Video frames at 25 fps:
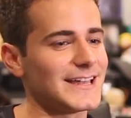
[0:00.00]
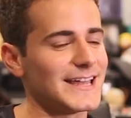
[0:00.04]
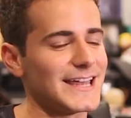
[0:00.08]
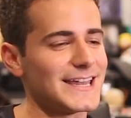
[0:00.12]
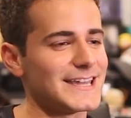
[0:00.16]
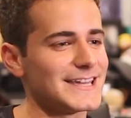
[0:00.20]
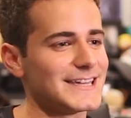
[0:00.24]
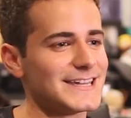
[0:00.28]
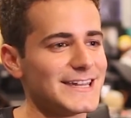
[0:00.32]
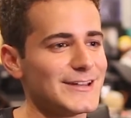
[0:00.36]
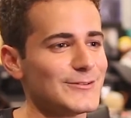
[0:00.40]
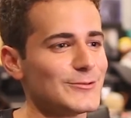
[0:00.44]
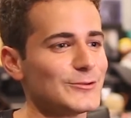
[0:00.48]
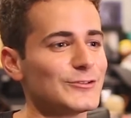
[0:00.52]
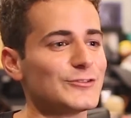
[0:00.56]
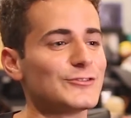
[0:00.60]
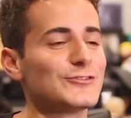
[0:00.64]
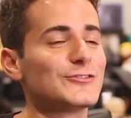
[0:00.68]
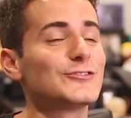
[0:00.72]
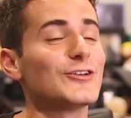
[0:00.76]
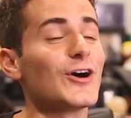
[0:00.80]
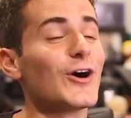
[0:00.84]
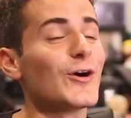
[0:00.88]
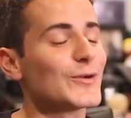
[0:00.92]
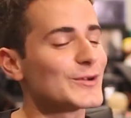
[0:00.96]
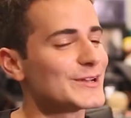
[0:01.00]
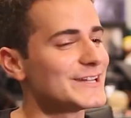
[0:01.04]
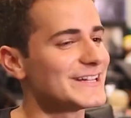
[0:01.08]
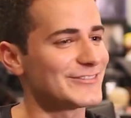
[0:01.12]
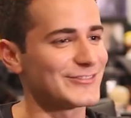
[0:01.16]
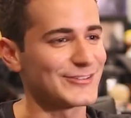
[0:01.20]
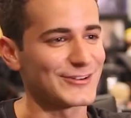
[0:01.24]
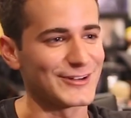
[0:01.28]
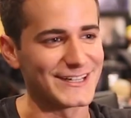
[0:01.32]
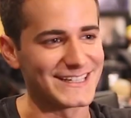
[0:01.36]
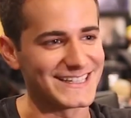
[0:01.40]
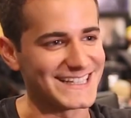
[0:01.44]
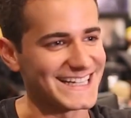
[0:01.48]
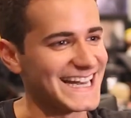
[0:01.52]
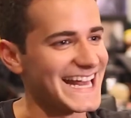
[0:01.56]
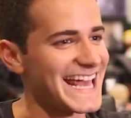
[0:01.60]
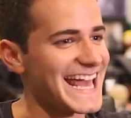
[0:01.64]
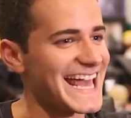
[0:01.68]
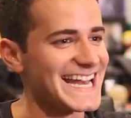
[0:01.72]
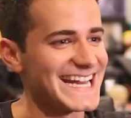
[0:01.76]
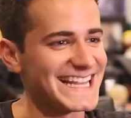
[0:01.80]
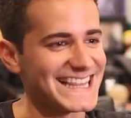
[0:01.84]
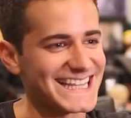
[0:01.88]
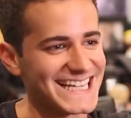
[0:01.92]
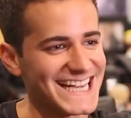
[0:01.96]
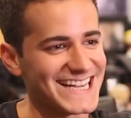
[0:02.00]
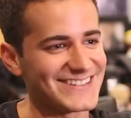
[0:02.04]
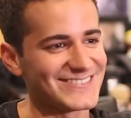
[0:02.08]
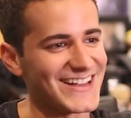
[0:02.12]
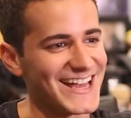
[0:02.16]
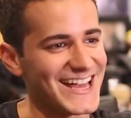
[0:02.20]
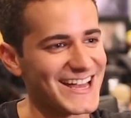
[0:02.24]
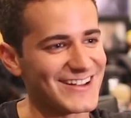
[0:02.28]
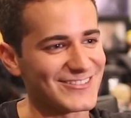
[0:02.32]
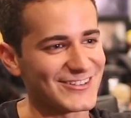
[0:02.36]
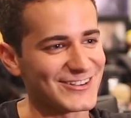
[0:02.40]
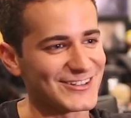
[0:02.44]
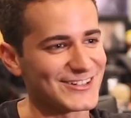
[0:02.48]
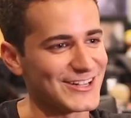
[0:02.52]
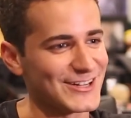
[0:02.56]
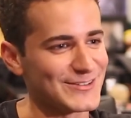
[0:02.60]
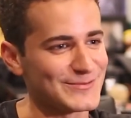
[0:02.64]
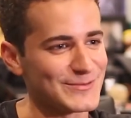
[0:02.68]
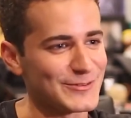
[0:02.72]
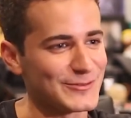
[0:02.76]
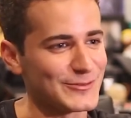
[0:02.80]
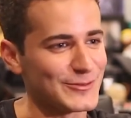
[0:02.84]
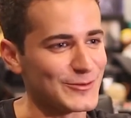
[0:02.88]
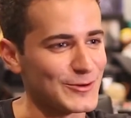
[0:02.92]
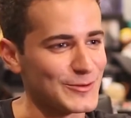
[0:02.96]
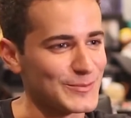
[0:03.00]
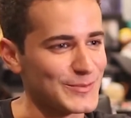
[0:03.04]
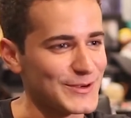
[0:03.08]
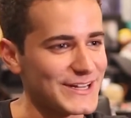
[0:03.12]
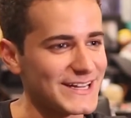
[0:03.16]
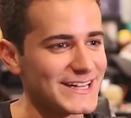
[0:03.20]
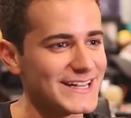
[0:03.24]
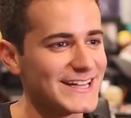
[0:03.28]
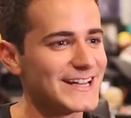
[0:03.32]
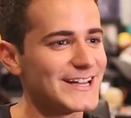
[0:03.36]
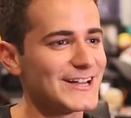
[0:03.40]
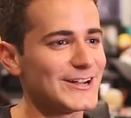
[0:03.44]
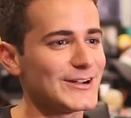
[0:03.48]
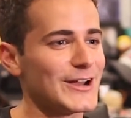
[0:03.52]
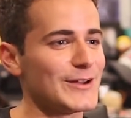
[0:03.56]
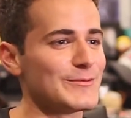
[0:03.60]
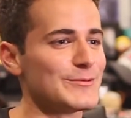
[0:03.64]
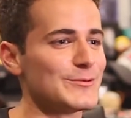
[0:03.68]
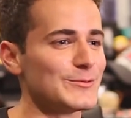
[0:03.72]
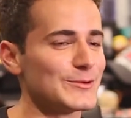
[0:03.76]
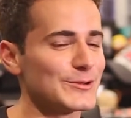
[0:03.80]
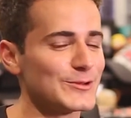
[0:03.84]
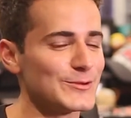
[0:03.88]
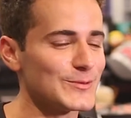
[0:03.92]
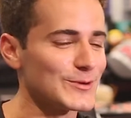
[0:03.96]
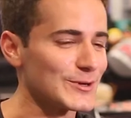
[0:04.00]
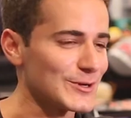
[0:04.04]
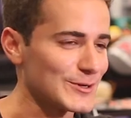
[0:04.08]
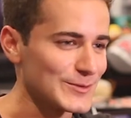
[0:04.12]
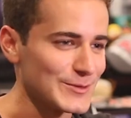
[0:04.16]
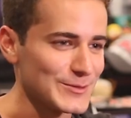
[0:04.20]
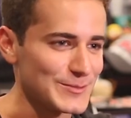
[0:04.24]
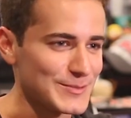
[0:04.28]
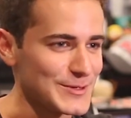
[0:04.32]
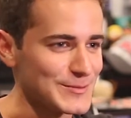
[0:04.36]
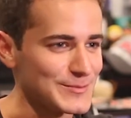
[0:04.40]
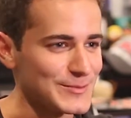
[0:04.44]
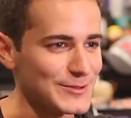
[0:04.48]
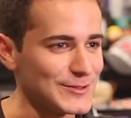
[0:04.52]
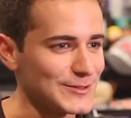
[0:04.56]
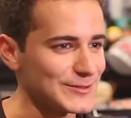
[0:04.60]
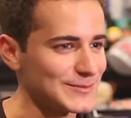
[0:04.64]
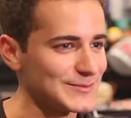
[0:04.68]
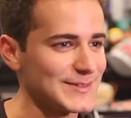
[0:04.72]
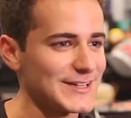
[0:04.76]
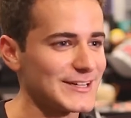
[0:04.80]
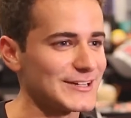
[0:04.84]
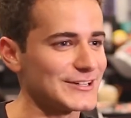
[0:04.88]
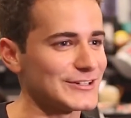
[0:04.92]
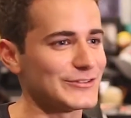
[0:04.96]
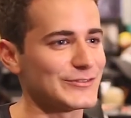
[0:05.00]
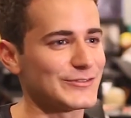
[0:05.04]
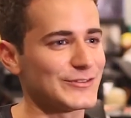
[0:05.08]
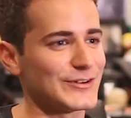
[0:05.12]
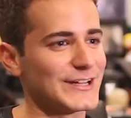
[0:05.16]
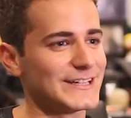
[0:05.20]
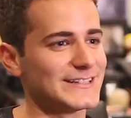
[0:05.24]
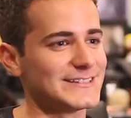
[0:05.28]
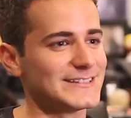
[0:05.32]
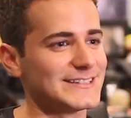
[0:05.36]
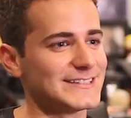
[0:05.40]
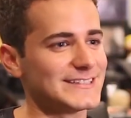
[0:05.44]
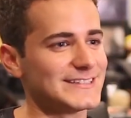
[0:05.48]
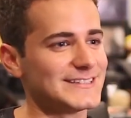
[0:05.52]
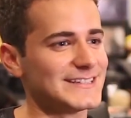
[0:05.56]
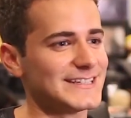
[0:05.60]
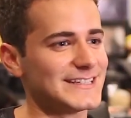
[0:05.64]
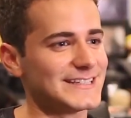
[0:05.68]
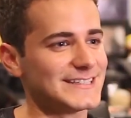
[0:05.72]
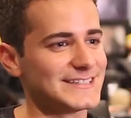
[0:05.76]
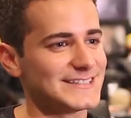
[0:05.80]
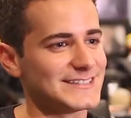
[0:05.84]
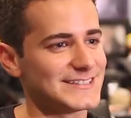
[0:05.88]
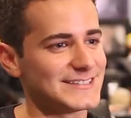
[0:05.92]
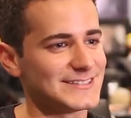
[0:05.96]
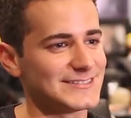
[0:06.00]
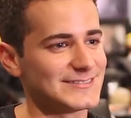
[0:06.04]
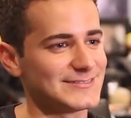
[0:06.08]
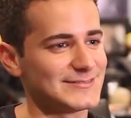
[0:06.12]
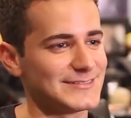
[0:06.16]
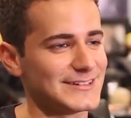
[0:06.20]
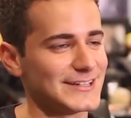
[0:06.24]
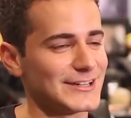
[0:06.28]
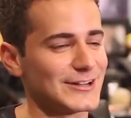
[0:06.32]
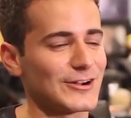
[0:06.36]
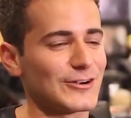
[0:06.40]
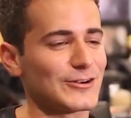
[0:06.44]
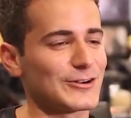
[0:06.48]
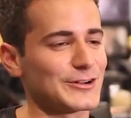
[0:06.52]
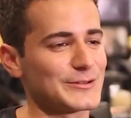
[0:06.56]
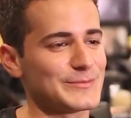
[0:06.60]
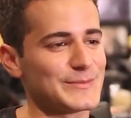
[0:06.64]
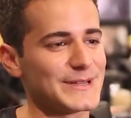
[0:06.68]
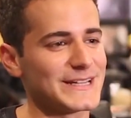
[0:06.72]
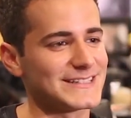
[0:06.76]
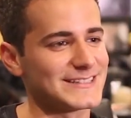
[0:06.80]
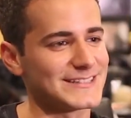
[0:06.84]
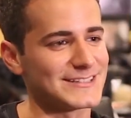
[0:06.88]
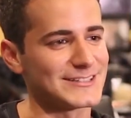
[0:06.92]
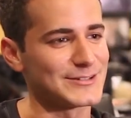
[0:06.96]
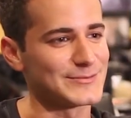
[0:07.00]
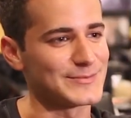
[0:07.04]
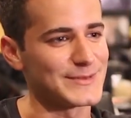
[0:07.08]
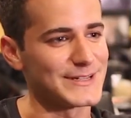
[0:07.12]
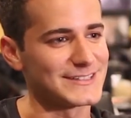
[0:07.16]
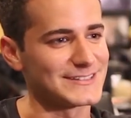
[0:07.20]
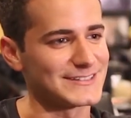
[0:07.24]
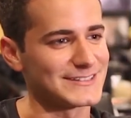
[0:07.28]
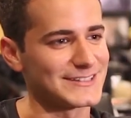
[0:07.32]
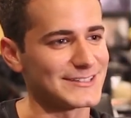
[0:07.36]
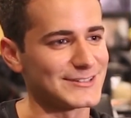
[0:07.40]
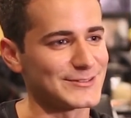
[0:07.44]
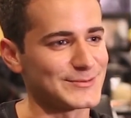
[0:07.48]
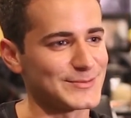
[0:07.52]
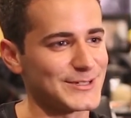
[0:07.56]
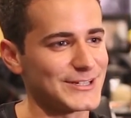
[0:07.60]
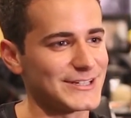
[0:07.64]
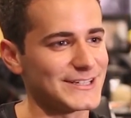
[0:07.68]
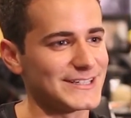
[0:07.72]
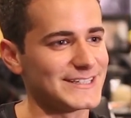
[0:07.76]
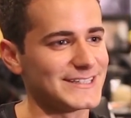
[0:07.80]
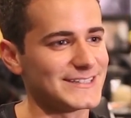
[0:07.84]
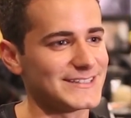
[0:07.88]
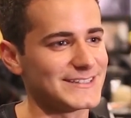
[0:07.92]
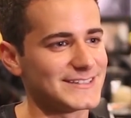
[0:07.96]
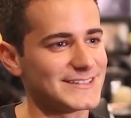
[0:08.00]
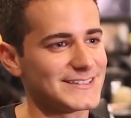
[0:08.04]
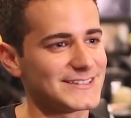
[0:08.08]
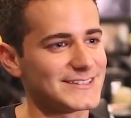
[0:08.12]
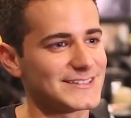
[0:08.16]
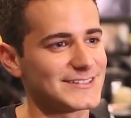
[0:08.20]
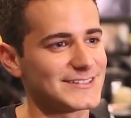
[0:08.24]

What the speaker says: and it was so different than anything I've ever done before. But I mean, when you work with people that are your friends, it already makes it an amazing experience.